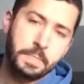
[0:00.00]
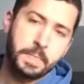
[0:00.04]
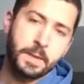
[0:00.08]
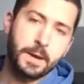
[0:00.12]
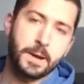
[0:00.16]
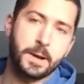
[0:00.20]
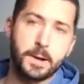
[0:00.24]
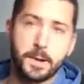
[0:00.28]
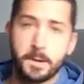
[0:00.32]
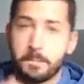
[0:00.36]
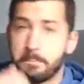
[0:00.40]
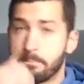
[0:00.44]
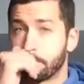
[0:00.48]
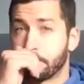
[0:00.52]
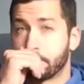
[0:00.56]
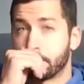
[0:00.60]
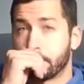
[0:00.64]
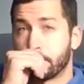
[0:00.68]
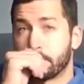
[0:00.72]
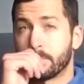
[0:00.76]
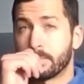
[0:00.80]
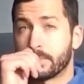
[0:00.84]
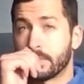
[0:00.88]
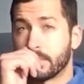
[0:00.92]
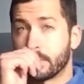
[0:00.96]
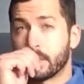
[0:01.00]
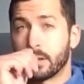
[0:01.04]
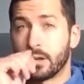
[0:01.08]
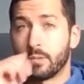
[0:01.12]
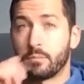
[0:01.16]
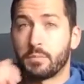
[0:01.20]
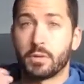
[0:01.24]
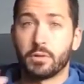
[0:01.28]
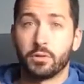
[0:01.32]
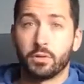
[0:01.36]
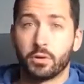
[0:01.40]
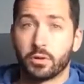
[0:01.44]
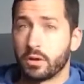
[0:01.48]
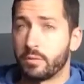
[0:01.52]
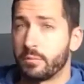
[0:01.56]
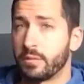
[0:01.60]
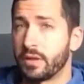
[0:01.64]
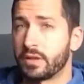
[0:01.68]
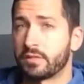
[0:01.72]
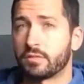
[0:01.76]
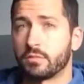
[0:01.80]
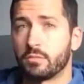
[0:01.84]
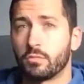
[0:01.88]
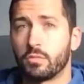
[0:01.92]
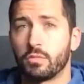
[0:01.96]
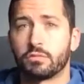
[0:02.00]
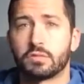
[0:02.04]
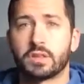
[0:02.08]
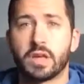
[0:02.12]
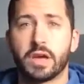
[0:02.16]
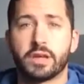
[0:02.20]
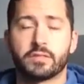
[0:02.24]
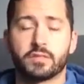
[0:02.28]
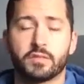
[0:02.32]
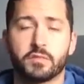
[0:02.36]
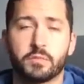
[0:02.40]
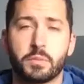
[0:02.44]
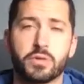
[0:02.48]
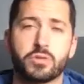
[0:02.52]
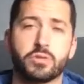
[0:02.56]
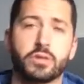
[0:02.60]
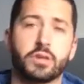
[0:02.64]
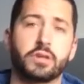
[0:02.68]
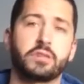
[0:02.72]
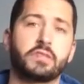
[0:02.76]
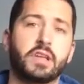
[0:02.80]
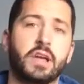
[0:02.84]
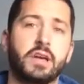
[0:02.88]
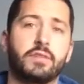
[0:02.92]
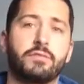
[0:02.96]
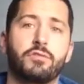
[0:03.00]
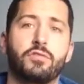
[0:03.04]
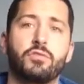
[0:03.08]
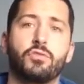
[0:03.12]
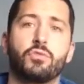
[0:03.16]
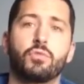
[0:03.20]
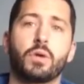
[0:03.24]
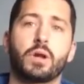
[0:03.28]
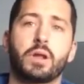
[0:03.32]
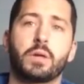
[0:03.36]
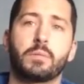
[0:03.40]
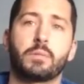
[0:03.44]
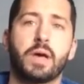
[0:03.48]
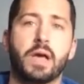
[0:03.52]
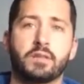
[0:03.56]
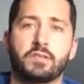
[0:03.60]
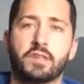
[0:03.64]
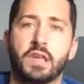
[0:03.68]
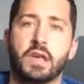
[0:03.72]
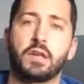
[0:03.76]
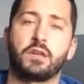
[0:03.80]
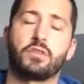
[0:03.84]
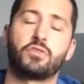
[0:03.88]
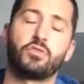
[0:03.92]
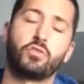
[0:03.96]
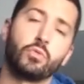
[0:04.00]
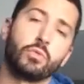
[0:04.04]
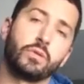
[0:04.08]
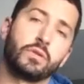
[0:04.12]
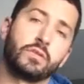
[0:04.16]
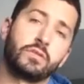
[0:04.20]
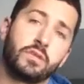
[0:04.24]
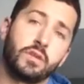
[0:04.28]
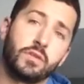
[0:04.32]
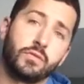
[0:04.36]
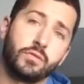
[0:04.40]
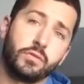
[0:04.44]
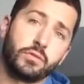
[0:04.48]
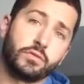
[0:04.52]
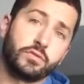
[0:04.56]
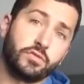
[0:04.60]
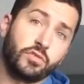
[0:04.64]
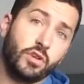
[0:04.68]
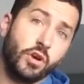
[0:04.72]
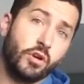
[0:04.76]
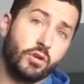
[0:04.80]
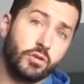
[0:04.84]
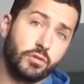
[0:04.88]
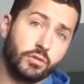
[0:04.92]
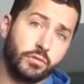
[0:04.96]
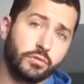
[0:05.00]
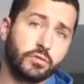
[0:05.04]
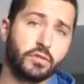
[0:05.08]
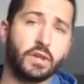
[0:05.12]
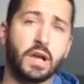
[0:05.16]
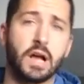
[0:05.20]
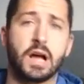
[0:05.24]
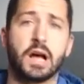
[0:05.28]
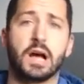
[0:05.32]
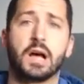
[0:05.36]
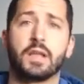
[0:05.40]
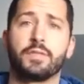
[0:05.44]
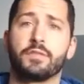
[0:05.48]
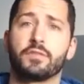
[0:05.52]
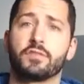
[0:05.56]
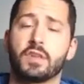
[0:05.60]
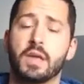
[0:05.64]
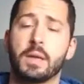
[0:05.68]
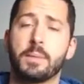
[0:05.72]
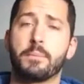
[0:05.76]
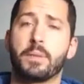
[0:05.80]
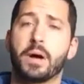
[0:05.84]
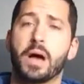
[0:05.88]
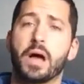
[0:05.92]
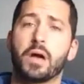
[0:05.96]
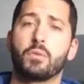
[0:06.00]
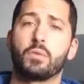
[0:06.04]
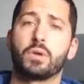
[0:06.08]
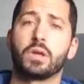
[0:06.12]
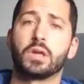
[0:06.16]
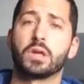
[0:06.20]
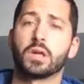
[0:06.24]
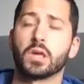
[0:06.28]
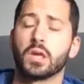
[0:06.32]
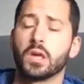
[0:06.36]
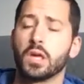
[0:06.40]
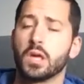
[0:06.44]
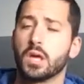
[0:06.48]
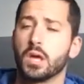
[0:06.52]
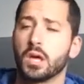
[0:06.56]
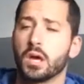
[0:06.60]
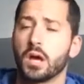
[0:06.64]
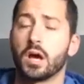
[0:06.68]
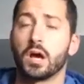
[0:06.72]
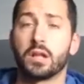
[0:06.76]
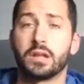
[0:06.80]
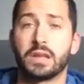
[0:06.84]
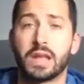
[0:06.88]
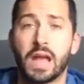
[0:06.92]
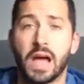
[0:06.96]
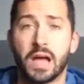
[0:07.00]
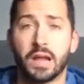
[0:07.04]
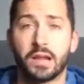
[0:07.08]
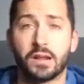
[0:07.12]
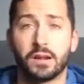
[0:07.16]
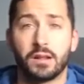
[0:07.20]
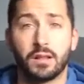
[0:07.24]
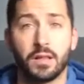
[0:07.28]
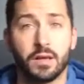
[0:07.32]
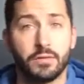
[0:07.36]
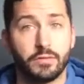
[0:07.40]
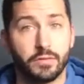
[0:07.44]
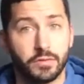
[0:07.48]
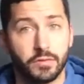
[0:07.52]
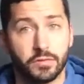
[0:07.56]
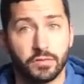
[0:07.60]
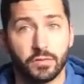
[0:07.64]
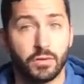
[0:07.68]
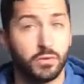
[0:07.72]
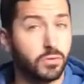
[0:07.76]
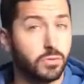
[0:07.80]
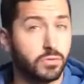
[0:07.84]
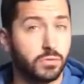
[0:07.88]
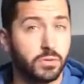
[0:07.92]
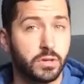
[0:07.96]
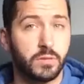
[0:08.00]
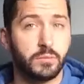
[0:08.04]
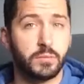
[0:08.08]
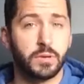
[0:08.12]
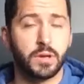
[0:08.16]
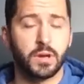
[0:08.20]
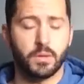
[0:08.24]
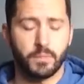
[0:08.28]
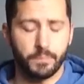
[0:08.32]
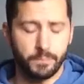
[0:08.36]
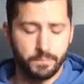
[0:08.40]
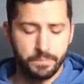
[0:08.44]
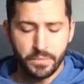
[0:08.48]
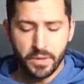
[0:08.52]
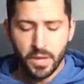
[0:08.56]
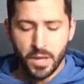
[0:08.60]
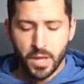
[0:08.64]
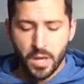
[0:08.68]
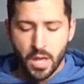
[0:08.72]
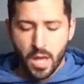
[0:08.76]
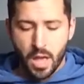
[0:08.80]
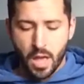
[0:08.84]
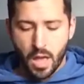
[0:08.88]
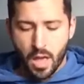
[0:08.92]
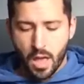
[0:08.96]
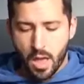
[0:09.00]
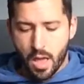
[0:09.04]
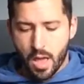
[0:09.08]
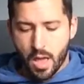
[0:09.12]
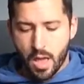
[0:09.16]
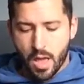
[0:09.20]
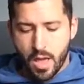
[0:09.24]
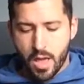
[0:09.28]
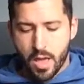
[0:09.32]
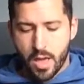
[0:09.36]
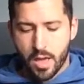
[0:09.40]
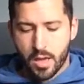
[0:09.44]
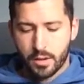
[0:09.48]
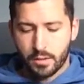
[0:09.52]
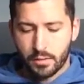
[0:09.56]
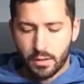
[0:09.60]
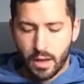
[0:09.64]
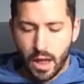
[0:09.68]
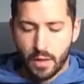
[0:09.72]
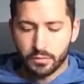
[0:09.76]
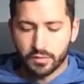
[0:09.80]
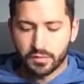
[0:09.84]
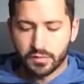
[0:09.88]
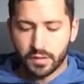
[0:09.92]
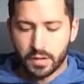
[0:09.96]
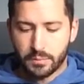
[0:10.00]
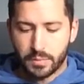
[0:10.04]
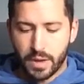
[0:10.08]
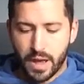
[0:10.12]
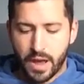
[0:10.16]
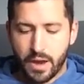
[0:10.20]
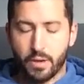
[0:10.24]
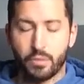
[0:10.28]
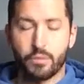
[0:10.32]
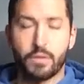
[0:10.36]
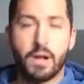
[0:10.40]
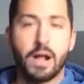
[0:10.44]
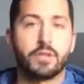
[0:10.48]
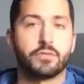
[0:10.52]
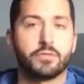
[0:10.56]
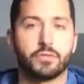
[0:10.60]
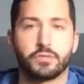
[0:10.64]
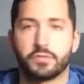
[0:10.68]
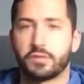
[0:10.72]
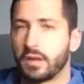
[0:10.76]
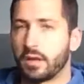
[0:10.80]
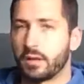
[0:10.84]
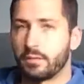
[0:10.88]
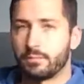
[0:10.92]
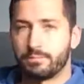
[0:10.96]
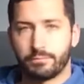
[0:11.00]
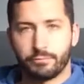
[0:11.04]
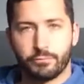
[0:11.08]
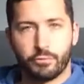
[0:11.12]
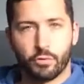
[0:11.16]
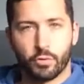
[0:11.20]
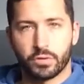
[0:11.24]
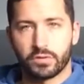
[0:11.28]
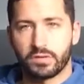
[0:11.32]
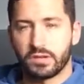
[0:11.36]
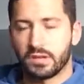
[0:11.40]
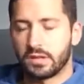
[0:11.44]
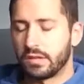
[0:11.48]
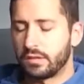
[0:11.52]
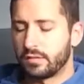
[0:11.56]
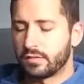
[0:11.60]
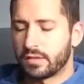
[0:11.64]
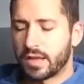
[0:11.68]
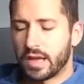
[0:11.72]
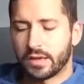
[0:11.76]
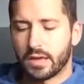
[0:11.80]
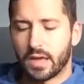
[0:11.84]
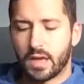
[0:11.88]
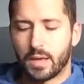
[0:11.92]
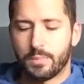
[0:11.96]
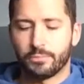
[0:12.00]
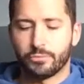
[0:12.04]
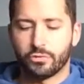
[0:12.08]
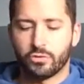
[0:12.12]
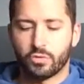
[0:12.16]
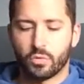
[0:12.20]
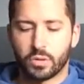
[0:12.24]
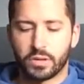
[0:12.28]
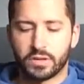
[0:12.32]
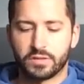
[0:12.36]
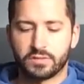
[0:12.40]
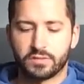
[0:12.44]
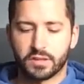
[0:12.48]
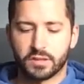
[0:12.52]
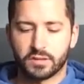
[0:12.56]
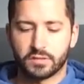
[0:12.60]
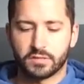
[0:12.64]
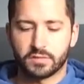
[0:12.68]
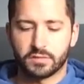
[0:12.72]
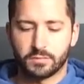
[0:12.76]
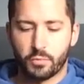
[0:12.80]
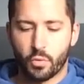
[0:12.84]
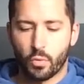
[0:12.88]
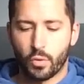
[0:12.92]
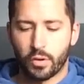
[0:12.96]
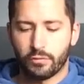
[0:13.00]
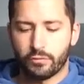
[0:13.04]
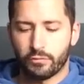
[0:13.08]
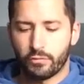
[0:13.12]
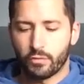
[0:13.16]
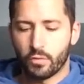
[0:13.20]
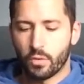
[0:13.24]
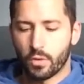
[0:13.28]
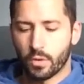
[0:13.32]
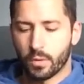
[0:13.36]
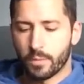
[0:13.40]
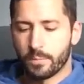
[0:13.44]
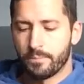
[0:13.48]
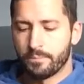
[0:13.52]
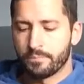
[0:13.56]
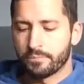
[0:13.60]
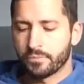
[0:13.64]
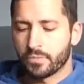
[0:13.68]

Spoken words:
Going to be looking to make some moves, guys, especially because I have 2 running backs and 2 receivers starters on the same bye week, 9 and 11, so hit me up. And I was led by Aaron Rodgers. He had 4 TDs that game, 26.4.